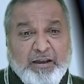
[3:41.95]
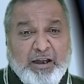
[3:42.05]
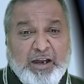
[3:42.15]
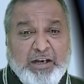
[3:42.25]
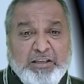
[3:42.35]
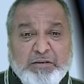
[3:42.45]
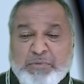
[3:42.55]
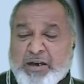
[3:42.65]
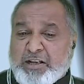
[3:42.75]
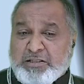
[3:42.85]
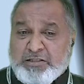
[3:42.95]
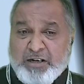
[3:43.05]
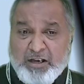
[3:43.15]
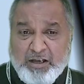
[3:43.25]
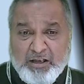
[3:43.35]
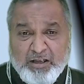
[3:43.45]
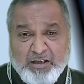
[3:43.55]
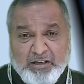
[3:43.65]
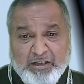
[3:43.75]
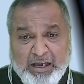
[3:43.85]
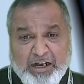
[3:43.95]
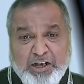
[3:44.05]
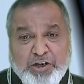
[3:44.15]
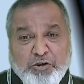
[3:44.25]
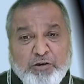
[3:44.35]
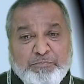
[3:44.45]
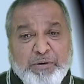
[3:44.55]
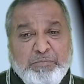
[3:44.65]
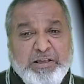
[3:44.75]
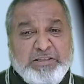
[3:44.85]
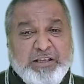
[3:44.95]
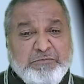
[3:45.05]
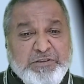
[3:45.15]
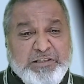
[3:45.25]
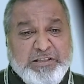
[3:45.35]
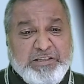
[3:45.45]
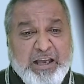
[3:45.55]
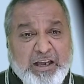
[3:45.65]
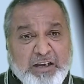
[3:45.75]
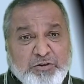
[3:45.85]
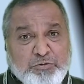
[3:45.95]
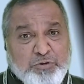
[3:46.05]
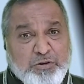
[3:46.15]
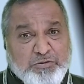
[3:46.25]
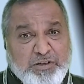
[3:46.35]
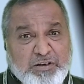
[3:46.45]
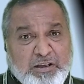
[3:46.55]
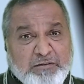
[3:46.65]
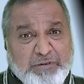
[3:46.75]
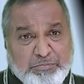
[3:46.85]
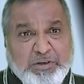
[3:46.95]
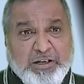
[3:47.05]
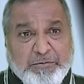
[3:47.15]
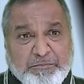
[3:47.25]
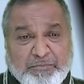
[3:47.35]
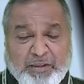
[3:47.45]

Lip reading: and the Maharashtra Guarantee of Public Services Act 2015.